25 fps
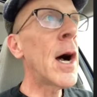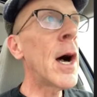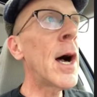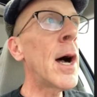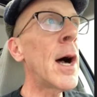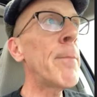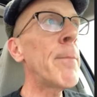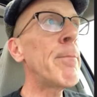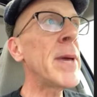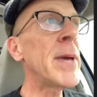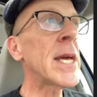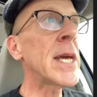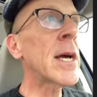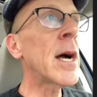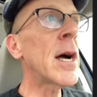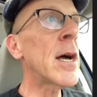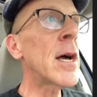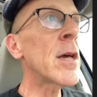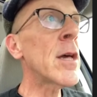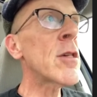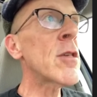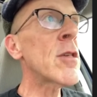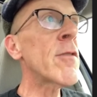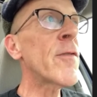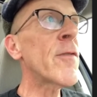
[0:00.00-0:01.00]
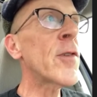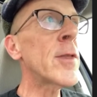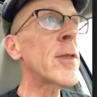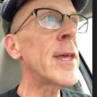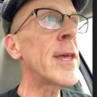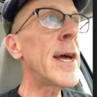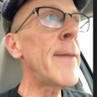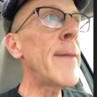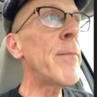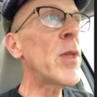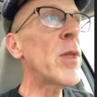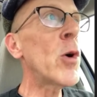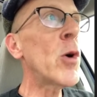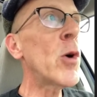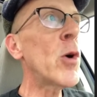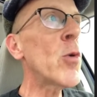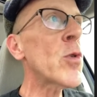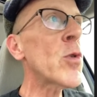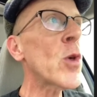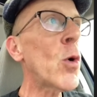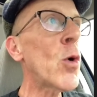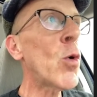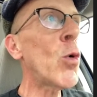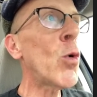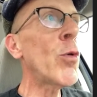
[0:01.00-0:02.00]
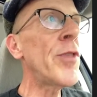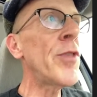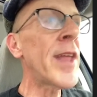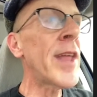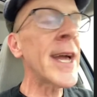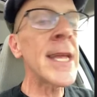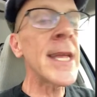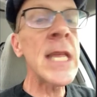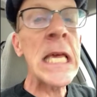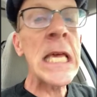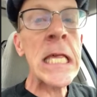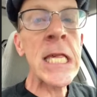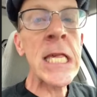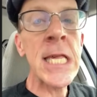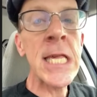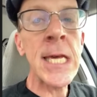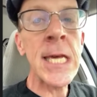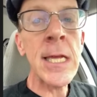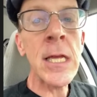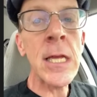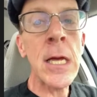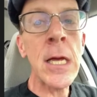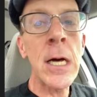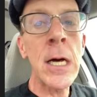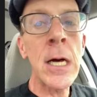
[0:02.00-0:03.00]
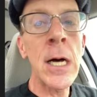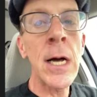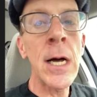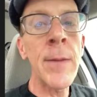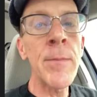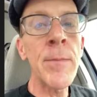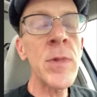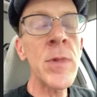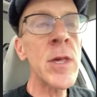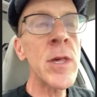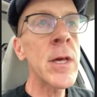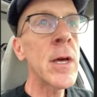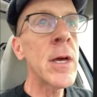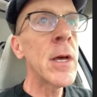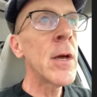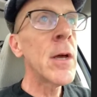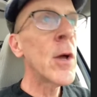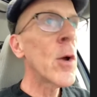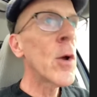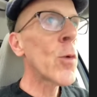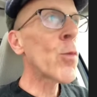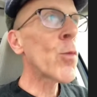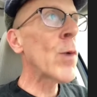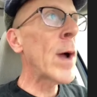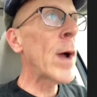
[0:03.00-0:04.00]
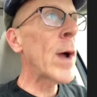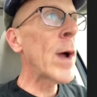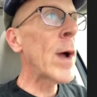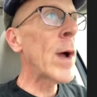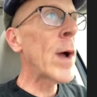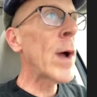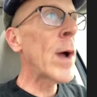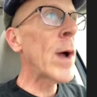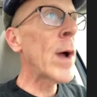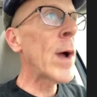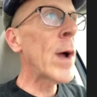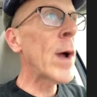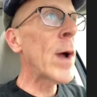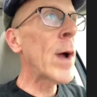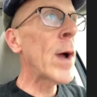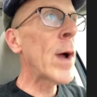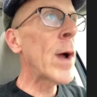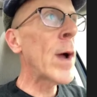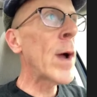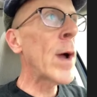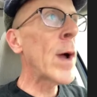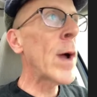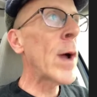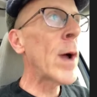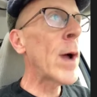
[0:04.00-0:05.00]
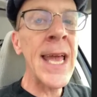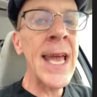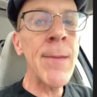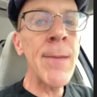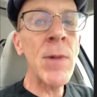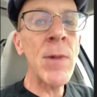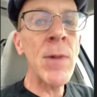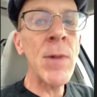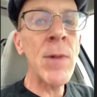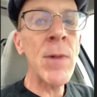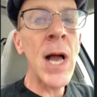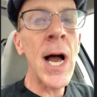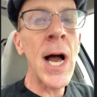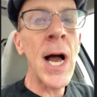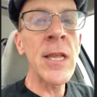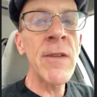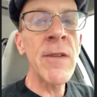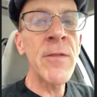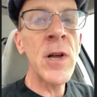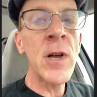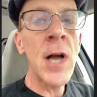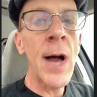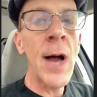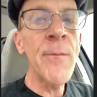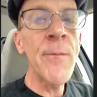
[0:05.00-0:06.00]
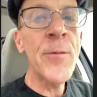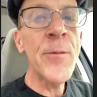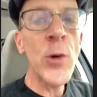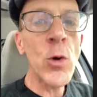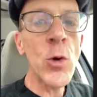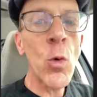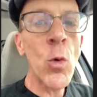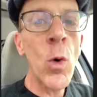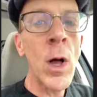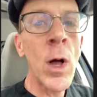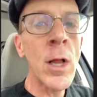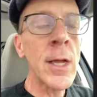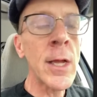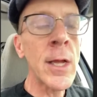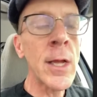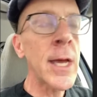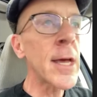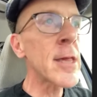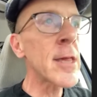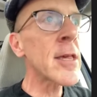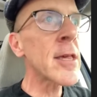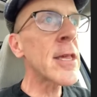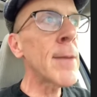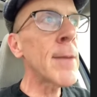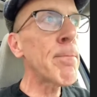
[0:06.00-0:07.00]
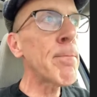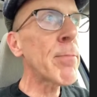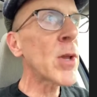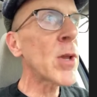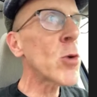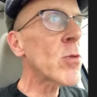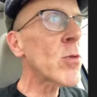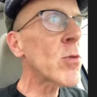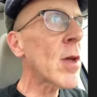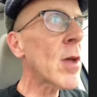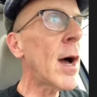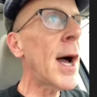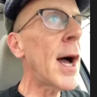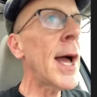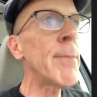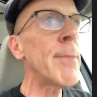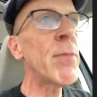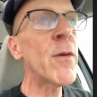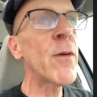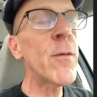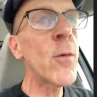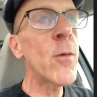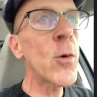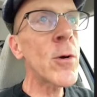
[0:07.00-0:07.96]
because for them, those old 90s sitcoms represent that same kind of comfort quality, a simpler time before